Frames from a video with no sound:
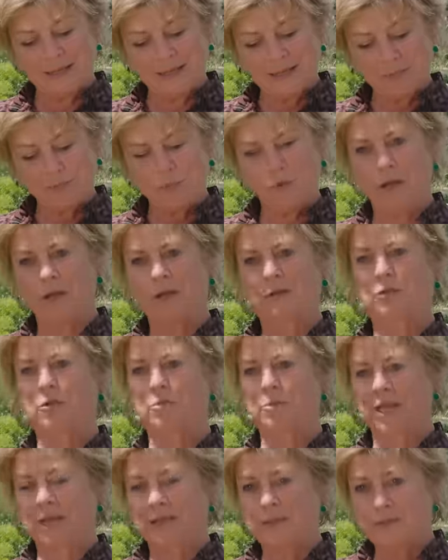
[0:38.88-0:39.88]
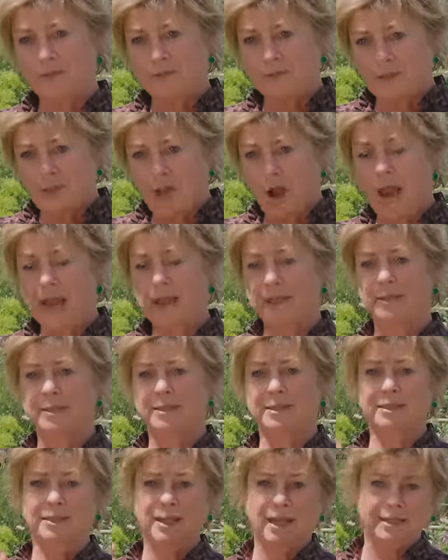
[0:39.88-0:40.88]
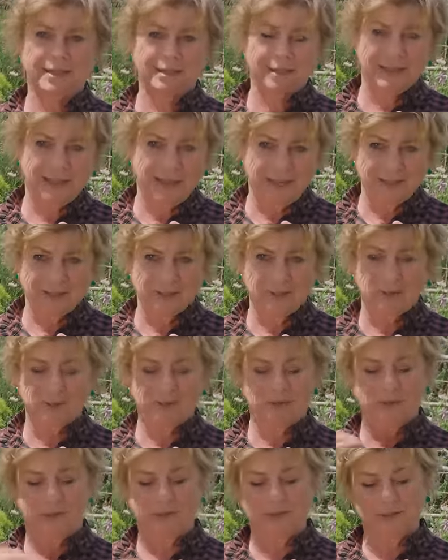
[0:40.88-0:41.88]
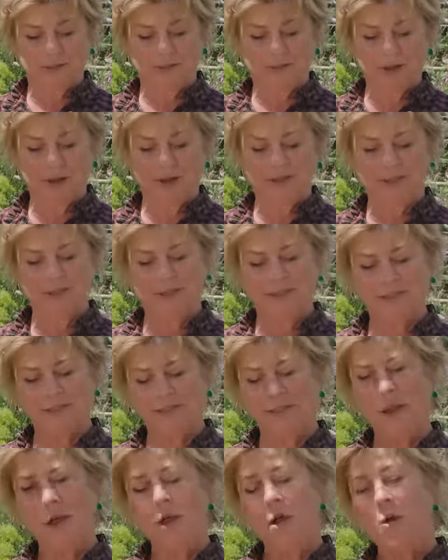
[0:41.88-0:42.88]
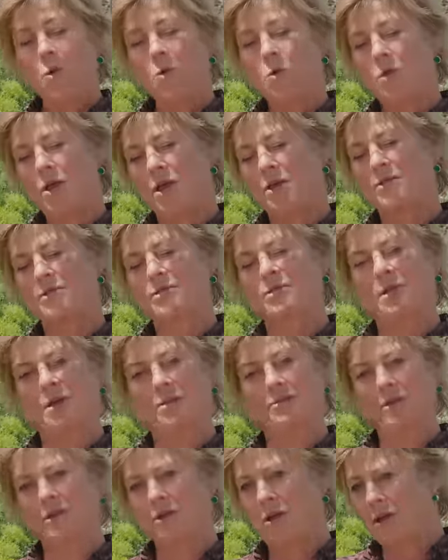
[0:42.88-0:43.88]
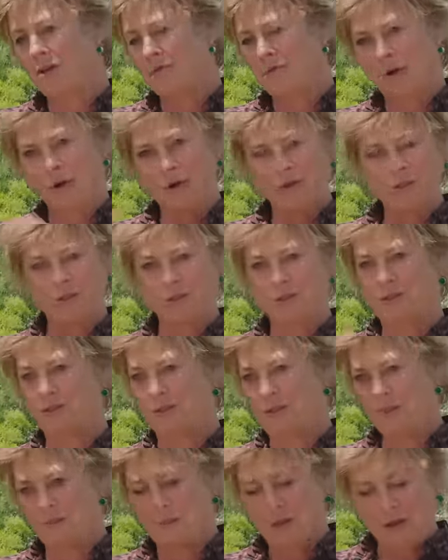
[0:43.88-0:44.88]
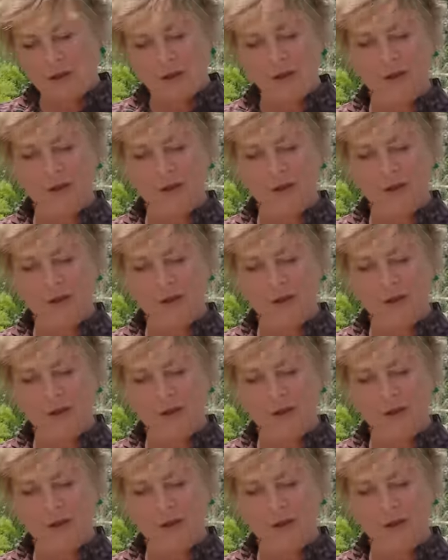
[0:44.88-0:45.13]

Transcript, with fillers: this wonderful mix of science, as an ex-doctor I was a scientist, with kind of artistry and being an